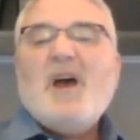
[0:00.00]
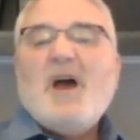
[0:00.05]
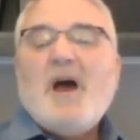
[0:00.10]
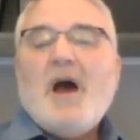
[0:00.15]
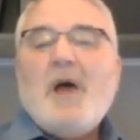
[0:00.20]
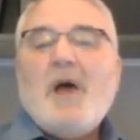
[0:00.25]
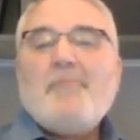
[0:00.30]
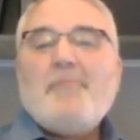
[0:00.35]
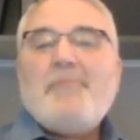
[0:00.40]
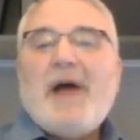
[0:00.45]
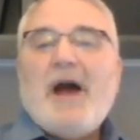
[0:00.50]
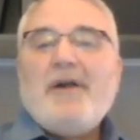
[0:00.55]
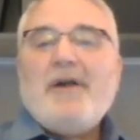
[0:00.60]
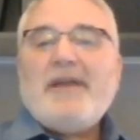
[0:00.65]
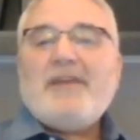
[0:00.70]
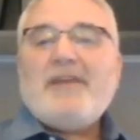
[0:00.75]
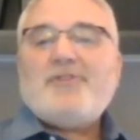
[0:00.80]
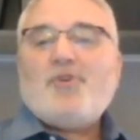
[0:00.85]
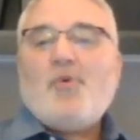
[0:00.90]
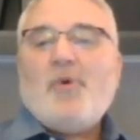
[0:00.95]
about
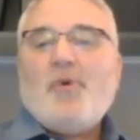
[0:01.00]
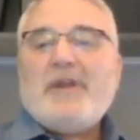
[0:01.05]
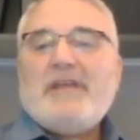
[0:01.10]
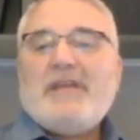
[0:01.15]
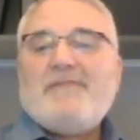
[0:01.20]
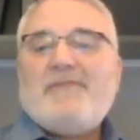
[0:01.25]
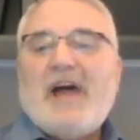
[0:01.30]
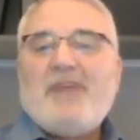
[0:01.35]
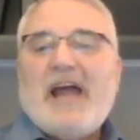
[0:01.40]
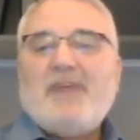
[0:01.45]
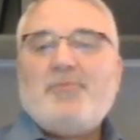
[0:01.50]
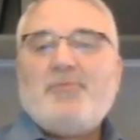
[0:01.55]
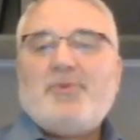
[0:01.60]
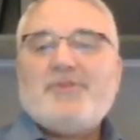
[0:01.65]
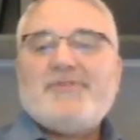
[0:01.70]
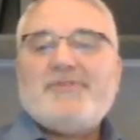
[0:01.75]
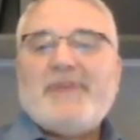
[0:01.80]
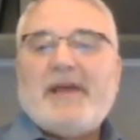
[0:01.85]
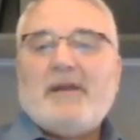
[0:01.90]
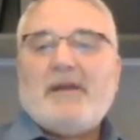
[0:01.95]
a
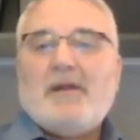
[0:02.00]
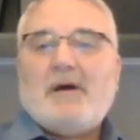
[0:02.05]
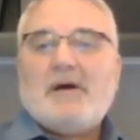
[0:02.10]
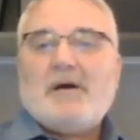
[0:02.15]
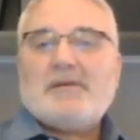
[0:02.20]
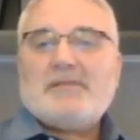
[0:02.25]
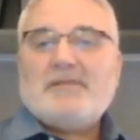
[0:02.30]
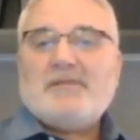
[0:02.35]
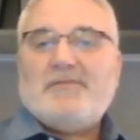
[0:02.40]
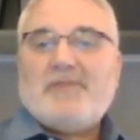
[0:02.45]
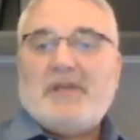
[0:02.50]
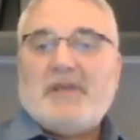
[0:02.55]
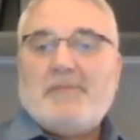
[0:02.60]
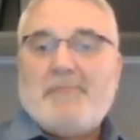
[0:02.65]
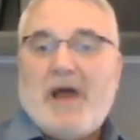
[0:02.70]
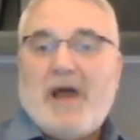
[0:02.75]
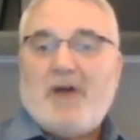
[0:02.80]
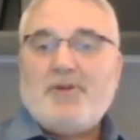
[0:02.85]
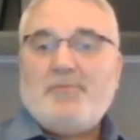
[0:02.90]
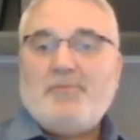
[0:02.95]
25% loss of the
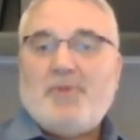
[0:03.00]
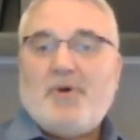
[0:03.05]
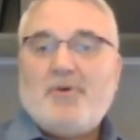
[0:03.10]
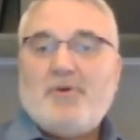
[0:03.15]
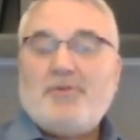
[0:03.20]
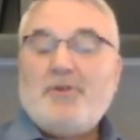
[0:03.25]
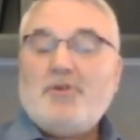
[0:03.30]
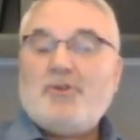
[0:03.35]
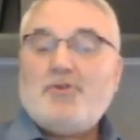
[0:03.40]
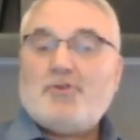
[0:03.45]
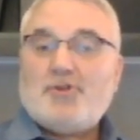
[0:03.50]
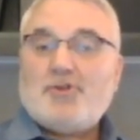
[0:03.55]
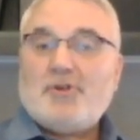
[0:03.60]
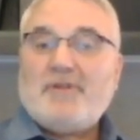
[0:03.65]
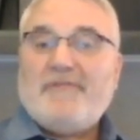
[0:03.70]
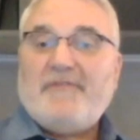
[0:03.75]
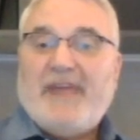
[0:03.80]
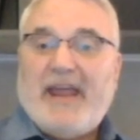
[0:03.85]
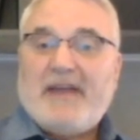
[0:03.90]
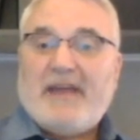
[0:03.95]
amount of bone that you should
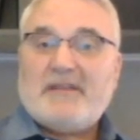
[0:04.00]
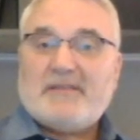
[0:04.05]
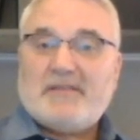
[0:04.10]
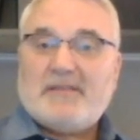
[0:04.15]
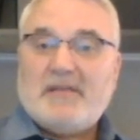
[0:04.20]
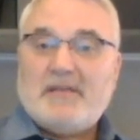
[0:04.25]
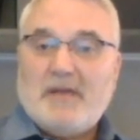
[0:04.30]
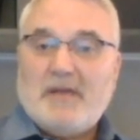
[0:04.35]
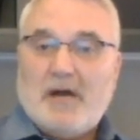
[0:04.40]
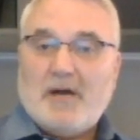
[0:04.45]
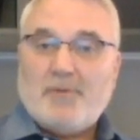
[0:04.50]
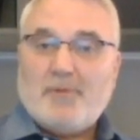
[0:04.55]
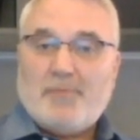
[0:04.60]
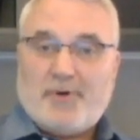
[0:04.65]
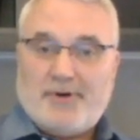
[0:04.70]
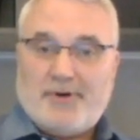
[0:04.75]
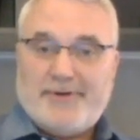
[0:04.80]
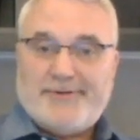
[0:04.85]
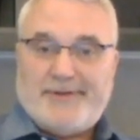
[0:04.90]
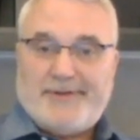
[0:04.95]
have had as a young
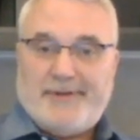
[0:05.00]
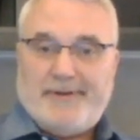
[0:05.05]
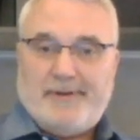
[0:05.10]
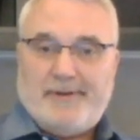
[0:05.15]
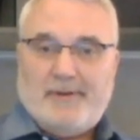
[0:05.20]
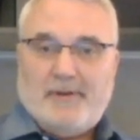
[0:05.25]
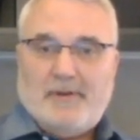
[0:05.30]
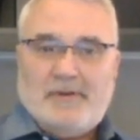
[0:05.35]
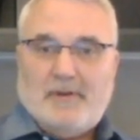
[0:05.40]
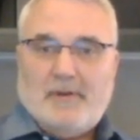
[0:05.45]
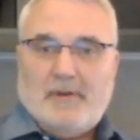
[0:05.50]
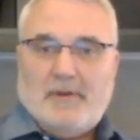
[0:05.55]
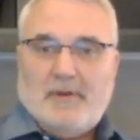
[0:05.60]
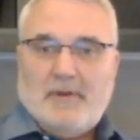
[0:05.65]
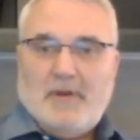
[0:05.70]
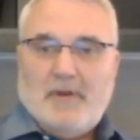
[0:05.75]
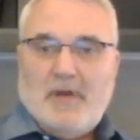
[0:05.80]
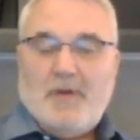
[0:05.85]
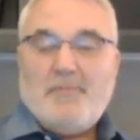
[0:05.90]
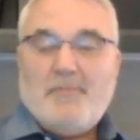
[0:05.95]
person.
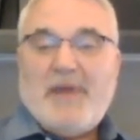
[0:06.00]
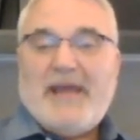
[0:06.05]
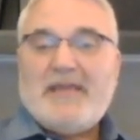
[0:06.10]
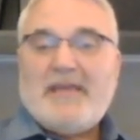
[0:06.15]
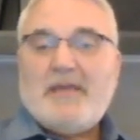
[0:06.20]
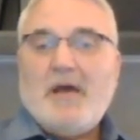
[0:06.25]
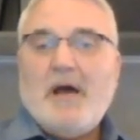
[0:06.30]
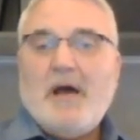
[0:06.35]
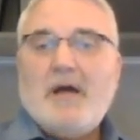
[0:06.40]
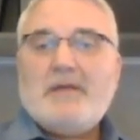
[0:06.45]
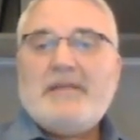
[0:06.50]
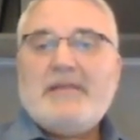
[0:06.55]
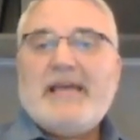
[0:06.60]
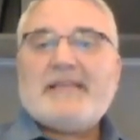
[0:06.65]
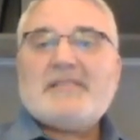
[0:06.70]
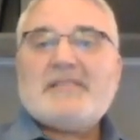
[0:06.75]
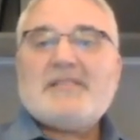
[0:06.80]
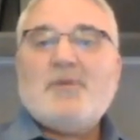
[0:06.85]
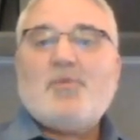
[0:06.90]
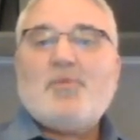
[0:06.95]
And by young,
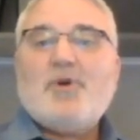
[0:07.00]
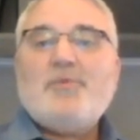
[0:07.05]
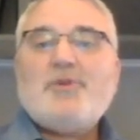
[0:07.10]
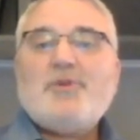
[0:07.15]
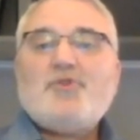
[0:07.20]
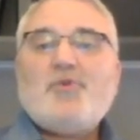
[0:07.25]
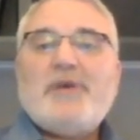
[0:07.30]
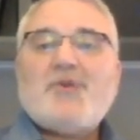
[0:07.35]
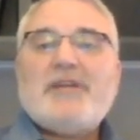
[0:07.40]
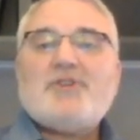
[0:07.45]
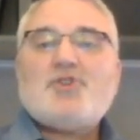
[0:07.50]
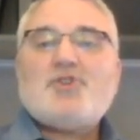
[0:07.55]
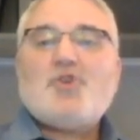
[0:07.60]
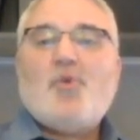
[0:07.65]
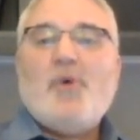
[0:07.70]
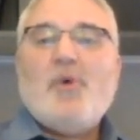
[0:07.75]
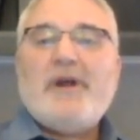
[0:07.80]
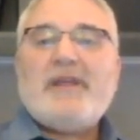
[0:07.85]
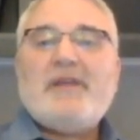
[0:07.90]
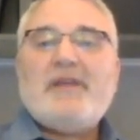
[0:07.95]
that's somewhere between
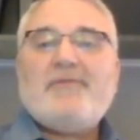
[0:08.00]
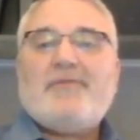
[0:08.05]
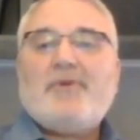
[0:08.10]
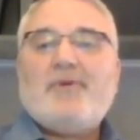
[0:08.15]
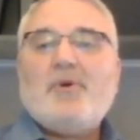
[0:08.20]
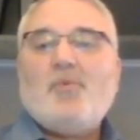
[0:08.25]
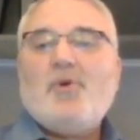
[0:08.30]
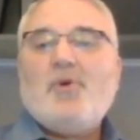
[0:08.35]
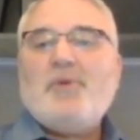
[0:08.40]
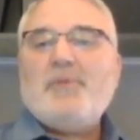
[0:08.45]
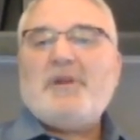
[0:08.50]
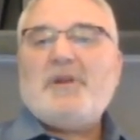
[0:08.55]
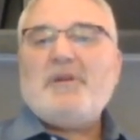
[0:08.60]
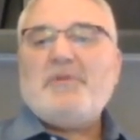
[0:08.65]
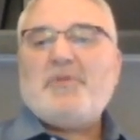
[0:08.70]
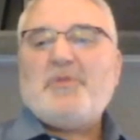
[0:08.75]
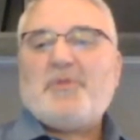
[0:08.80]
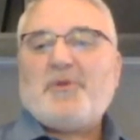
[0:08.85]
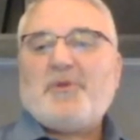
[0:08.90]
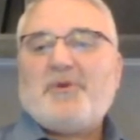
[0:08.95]
20 for a woman
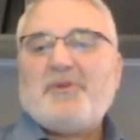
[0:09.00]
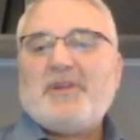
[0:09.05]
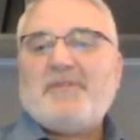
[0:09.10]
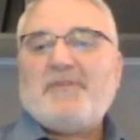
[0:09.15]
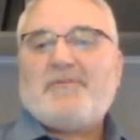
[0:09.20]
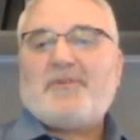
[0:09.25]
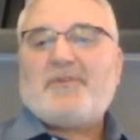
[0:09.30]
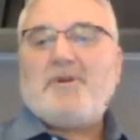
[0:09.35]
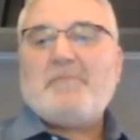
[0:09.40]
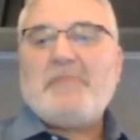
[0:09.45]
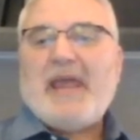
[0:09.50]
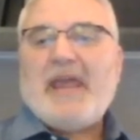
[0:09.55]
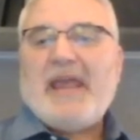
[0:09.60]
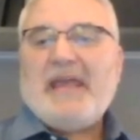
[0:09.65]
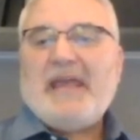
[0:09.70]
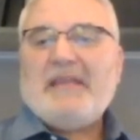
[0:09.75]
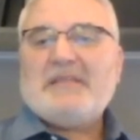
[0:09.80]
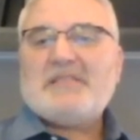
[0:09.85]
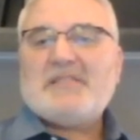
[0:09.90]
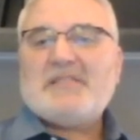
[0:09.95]
and 30 for a
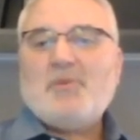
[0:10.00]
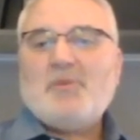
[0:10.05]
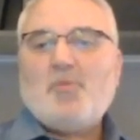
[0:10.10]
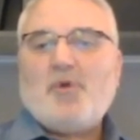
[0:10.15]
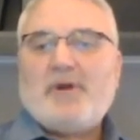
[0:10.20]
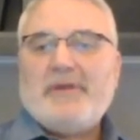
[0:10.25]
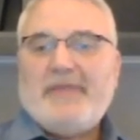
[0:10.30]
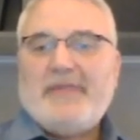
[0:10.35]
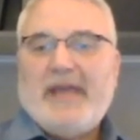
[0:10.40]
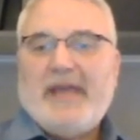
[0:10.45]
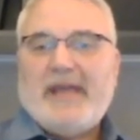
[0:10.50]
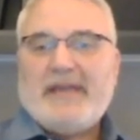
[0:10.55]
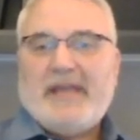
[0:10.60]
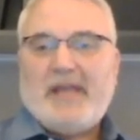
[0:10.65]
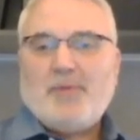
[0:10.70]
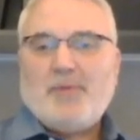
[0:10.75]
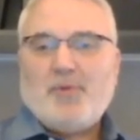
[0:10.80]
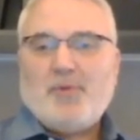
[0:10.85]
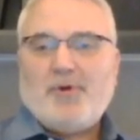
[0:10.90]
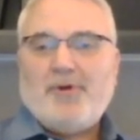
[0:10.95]
man, somewhere in that
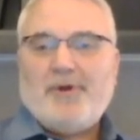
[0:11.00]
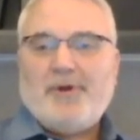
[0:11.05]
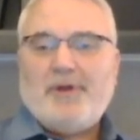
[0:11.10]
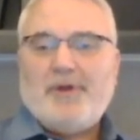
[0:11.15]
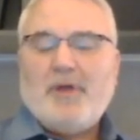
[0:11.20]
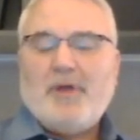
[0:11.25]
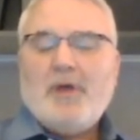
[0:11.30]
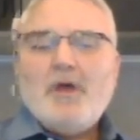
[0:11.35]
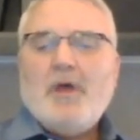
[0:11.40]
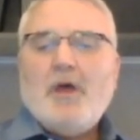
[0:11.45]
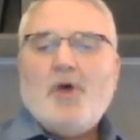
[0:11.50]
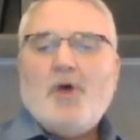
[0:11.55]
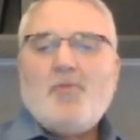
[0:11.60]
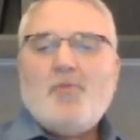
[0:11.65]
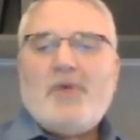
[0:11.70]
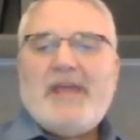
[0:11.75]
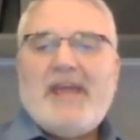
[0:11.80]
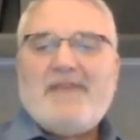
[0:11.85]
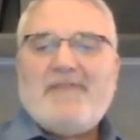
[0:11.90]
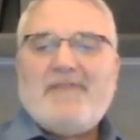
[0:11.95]
neighborhood. And
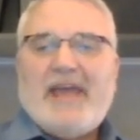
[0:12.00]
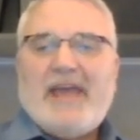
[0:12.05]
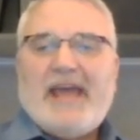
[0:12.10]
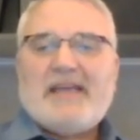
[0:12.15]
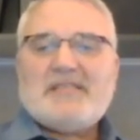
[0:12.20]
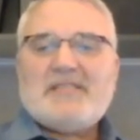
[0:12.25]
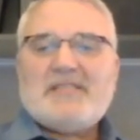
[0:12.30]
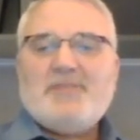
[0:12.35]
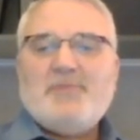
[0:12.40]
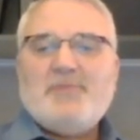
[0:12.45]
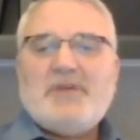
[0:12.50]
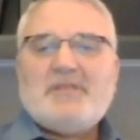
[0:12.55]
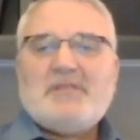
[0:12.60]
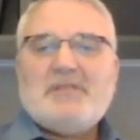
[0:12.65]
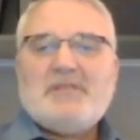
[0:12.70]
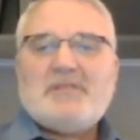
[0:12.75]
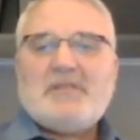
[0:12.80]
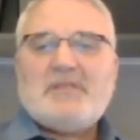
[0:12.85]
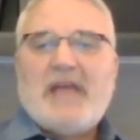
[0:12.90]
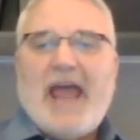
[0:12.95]
we have estimates
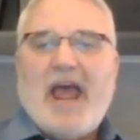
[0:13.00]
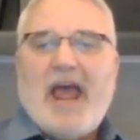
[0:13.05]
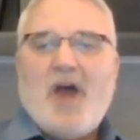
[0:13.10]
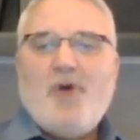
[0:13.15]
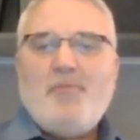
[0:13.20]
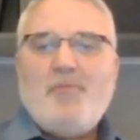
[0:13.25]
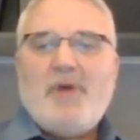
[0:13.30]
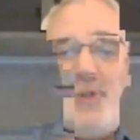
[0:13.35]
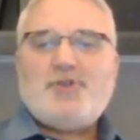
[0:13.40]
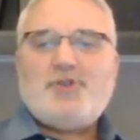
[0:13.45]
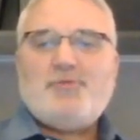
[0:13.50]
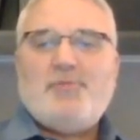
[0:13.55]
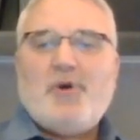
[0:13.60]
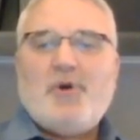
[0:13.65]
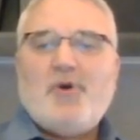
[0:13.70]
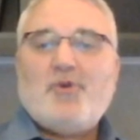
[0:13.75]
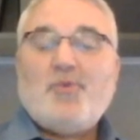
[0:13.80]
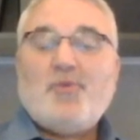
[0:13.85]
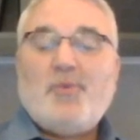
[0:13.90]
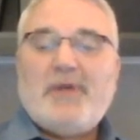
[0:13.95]
as to how much
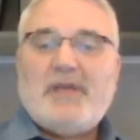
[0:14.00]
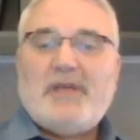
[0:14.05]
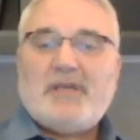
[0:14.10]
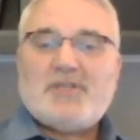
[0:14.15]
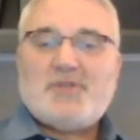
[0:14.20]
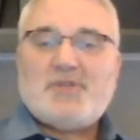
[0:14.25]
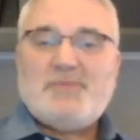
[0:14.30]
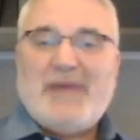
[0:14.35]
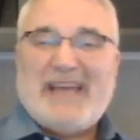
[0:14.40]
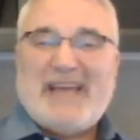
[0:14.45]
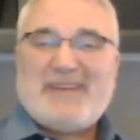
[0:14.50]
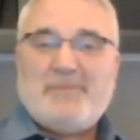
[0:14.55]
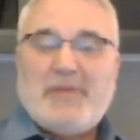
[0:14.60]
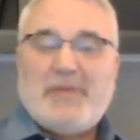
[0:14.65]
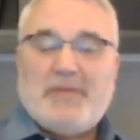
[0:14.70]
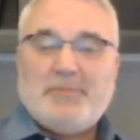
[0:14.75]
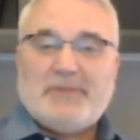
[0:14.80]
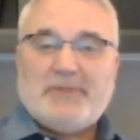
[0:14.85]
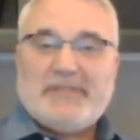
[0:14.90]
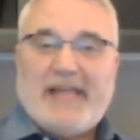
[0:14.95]
bone we expect
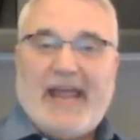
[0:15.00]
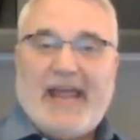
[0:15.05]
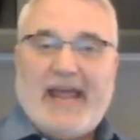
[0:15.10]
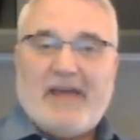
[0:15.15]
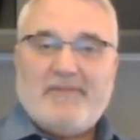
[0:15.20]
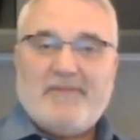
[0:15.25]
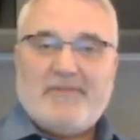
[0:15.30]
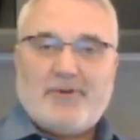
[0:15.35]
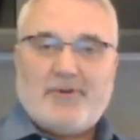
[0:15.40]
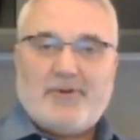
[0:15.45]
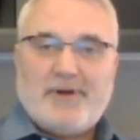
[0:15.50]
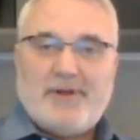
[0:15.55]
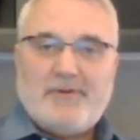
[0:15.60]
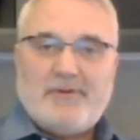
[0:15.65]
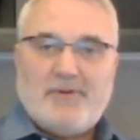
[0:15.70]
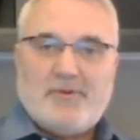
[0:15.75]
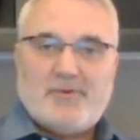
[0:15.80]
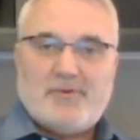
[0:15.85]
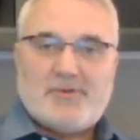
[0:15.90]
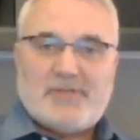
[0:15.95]
people to have during
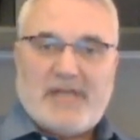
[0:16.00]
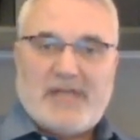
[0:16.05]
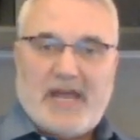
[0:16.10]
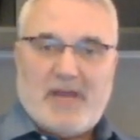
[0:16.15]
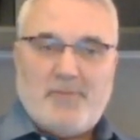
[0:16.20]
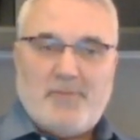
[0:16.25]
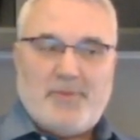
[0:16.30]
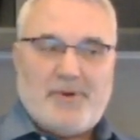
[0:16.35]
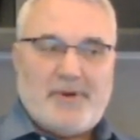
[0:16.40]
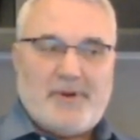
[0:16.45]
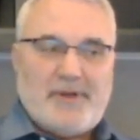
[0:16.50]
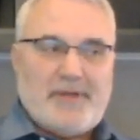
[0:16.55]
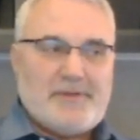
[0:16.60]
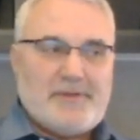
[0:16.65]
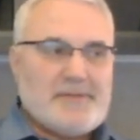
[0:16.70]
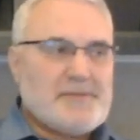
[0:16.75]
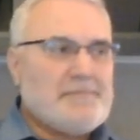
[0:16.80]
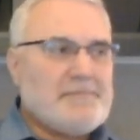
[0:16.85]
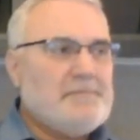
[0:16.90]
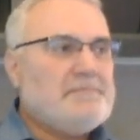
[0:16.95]
those time periods.